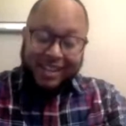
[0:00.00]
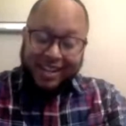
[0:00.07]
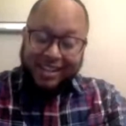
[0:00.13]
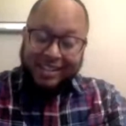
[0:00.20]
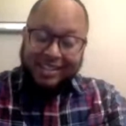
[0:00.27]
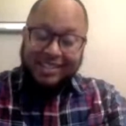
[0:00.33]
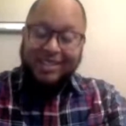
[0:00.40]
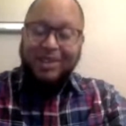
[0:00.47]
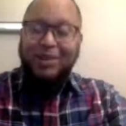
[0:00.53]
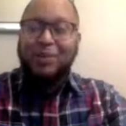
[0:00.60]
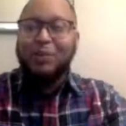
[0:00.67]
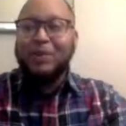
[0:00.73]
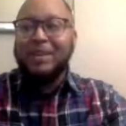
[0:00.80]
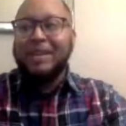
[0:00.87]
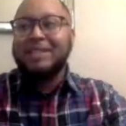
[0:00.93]
as
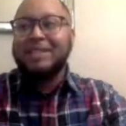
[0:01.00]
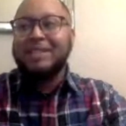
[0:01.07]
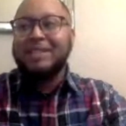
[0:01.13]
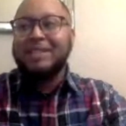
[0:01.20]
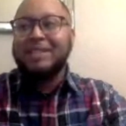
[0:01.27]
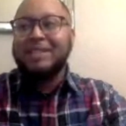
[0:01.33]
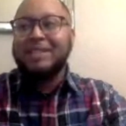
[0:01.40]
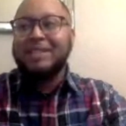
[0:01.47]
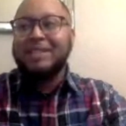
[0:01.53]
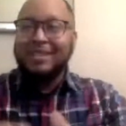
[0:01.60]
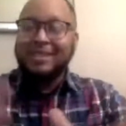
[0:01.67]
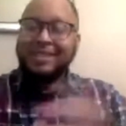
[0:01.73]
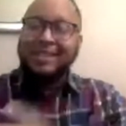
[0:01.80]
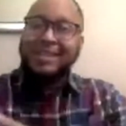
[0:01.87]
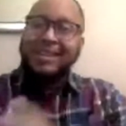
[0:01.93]
we like to put it in a,
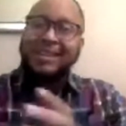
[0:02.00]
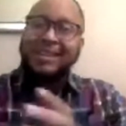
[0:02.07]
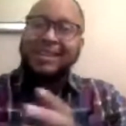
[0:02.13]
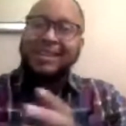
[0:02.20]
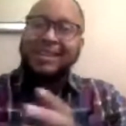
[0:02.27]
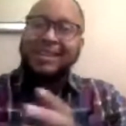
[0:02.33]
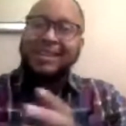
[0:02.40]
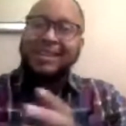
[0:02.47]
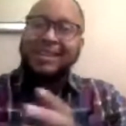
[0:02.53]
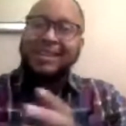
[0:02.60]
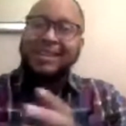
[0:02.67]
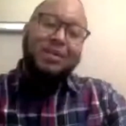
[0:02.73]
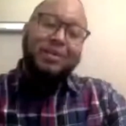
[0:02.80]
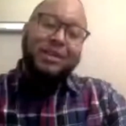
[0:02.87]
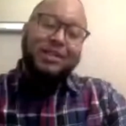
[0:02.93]

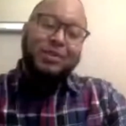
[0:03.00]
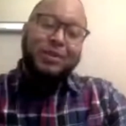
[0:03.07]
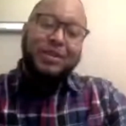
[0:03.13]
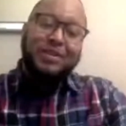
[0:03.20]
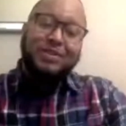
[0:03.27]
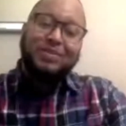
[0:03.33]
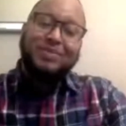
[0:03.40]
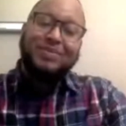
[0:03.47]
complex way.